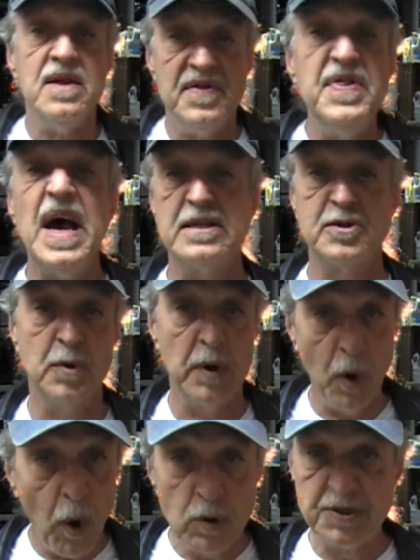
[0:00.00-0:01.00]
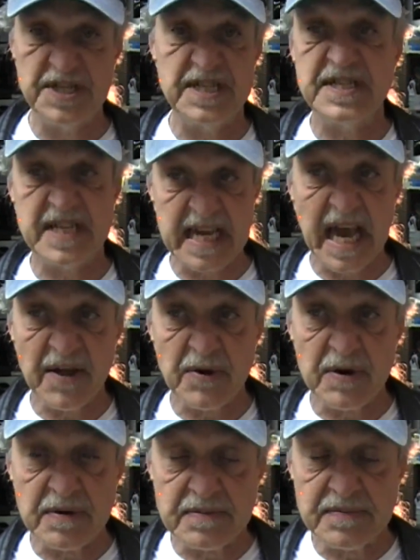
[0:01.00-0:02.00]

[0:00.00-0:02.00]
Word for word: That's what holds us together.